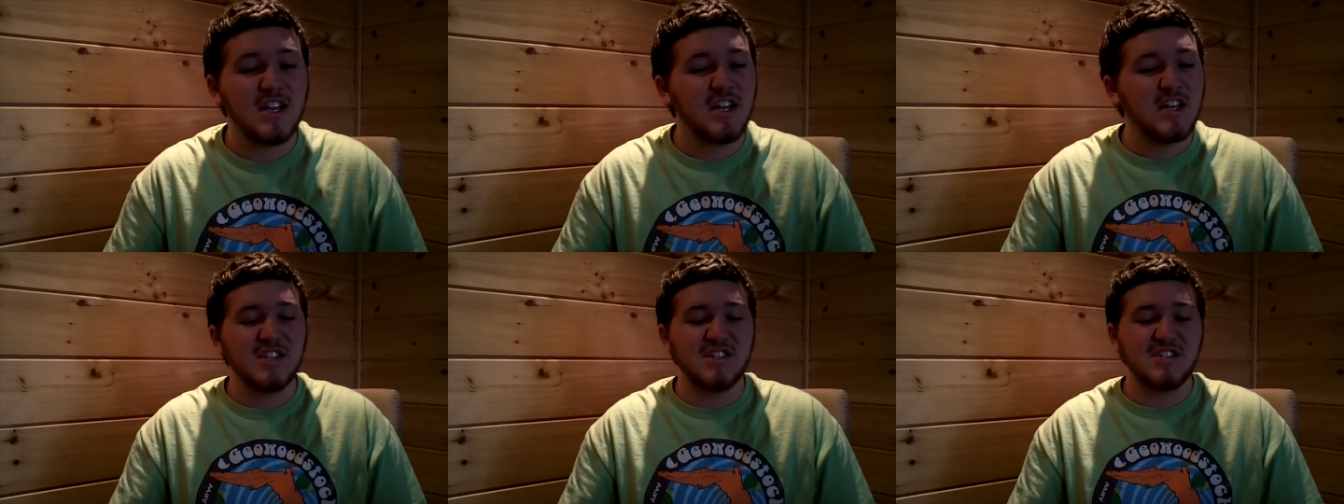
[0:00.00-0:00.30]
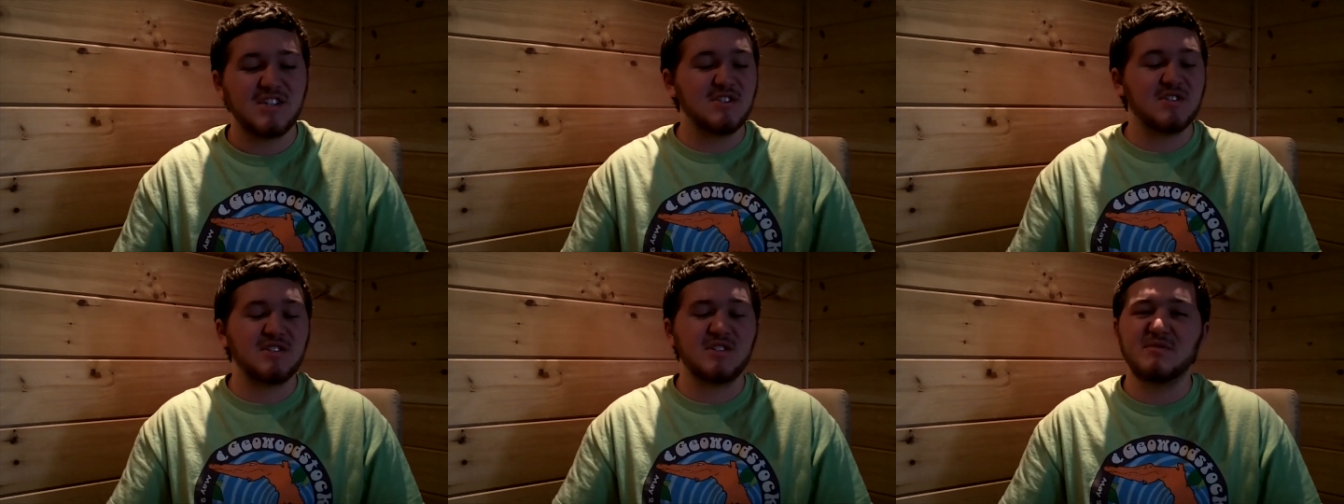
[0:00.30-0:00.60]

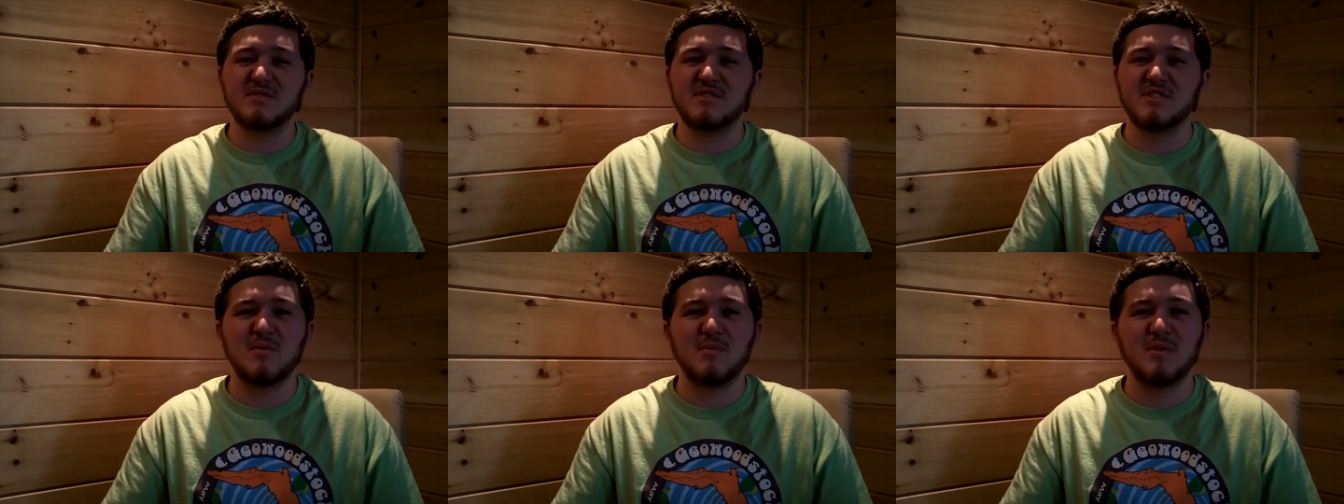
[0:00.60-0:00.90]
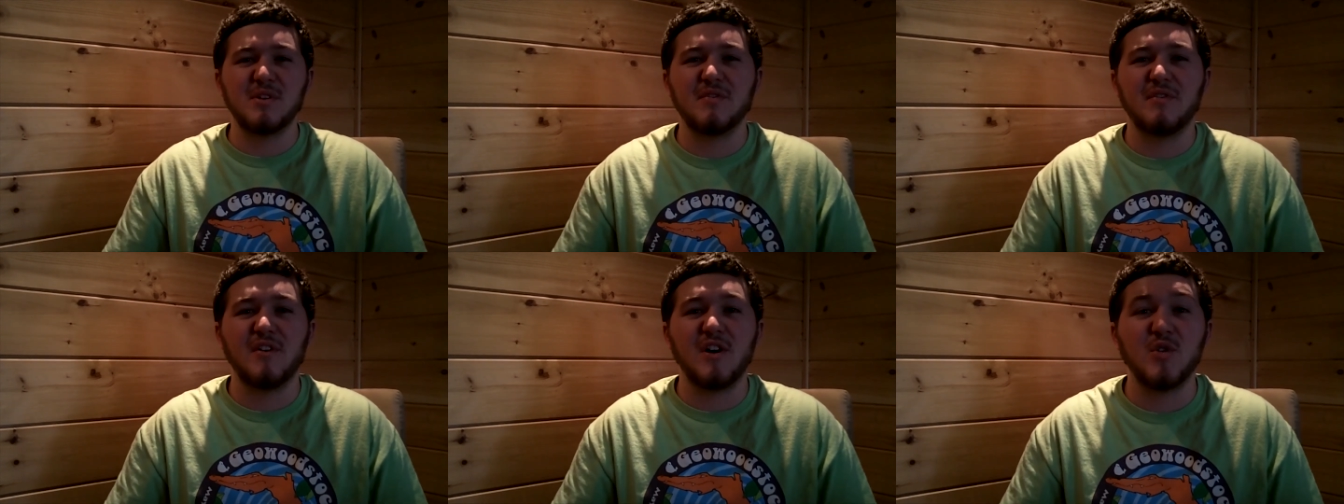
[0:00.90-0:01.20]
Seriously, it was so
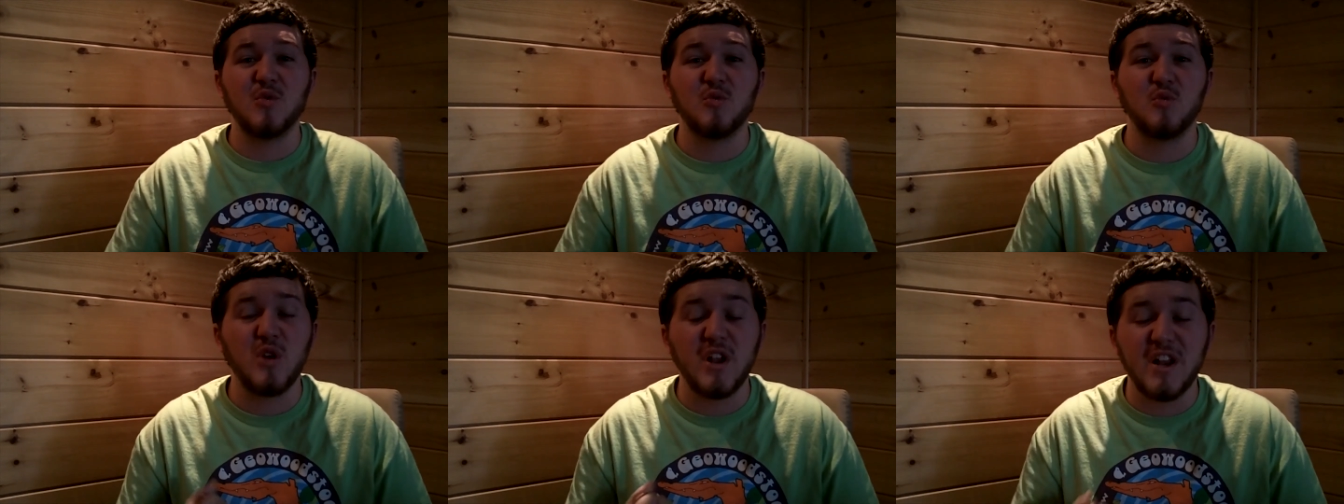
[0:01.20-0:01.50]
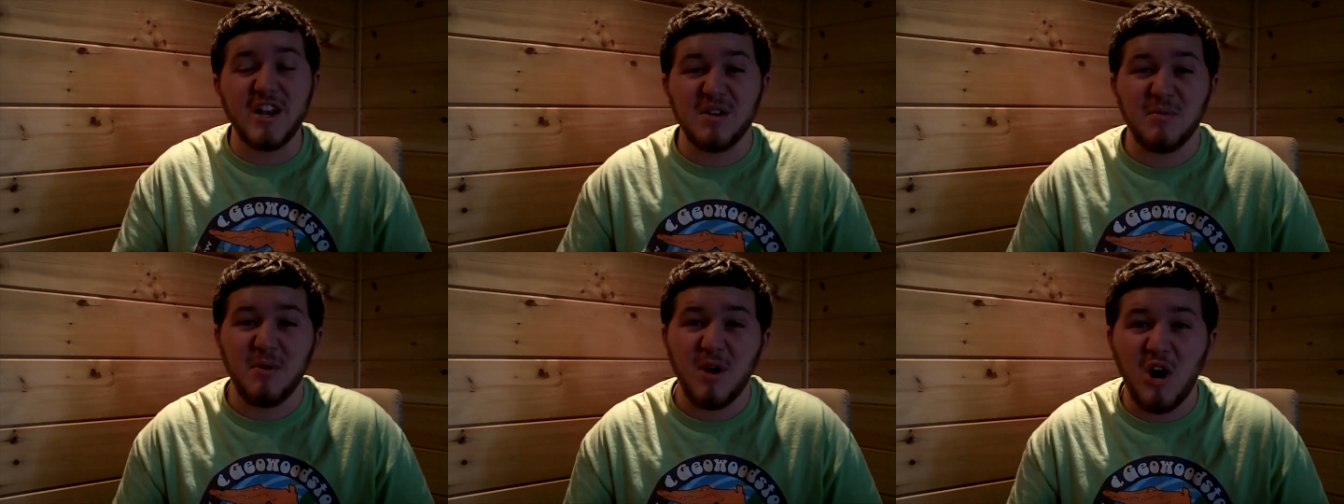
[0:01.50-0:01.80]
much fun
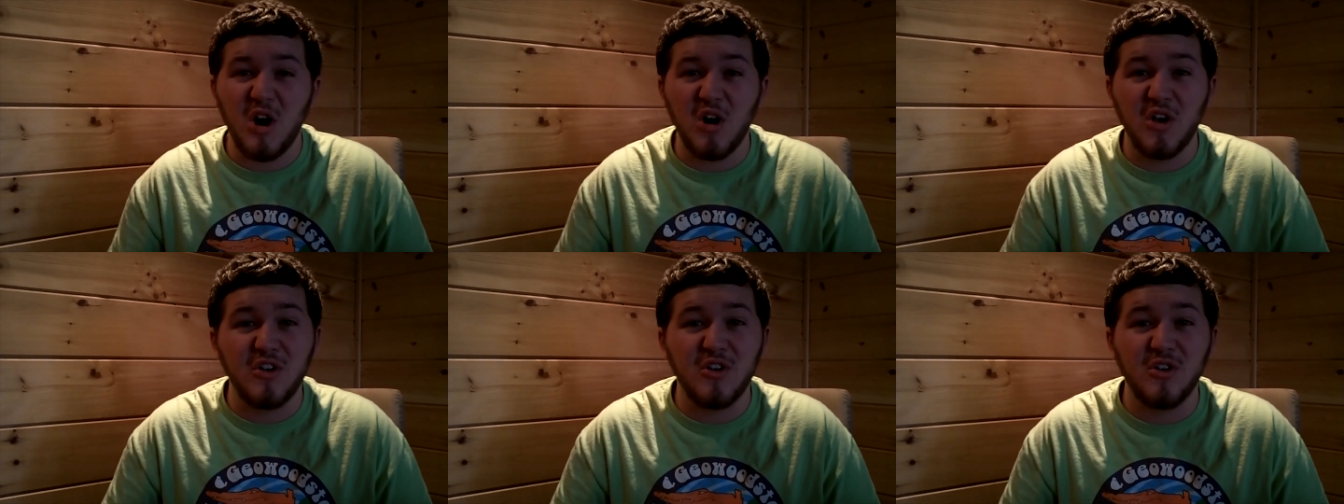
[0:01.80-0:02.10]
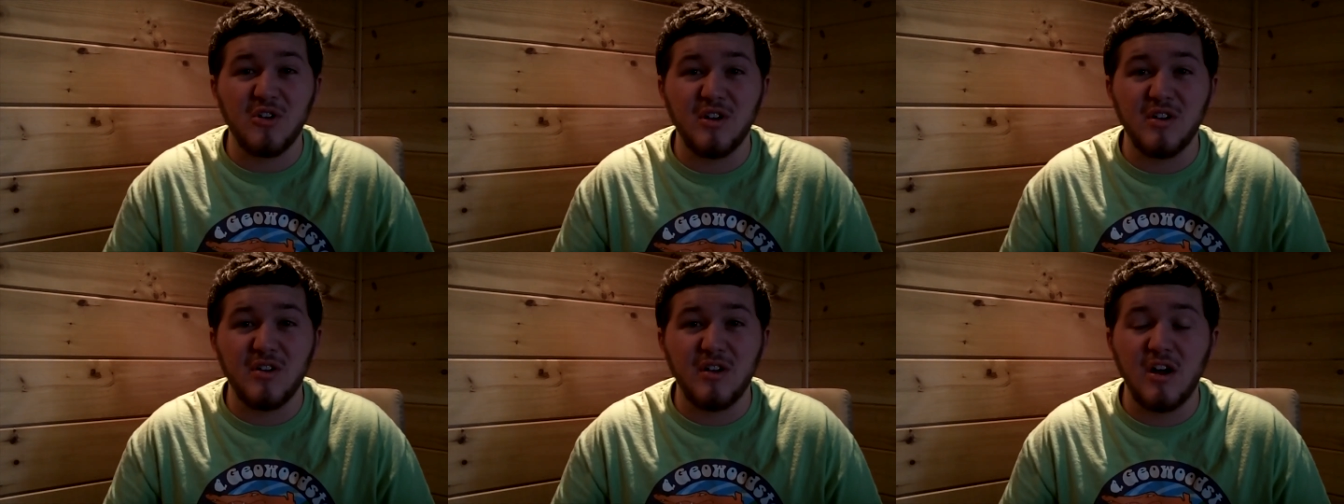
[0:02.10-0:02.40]
reading about all
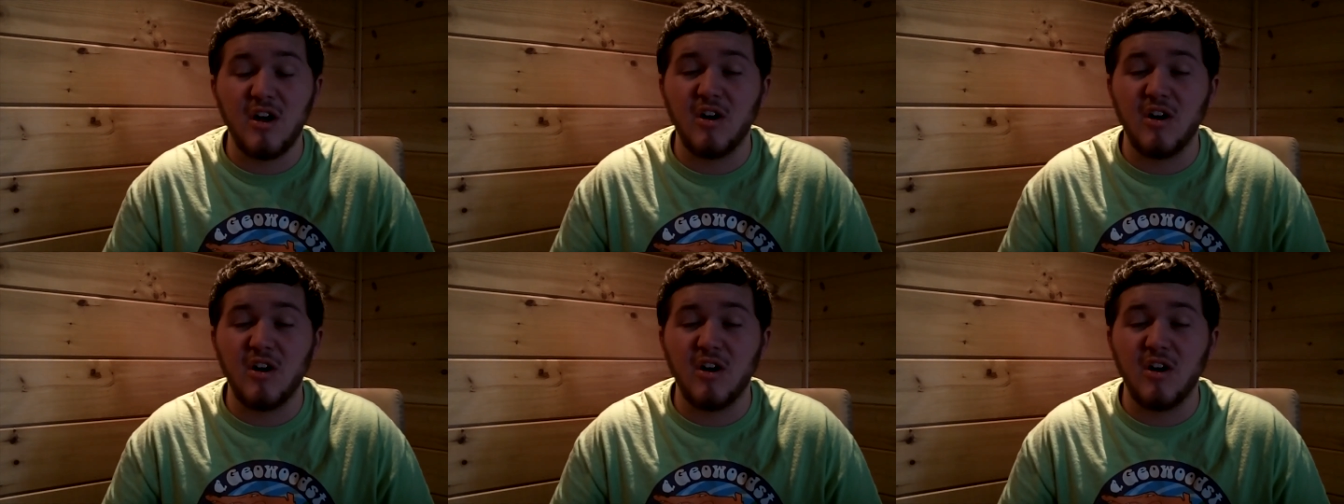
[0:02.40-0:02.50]
your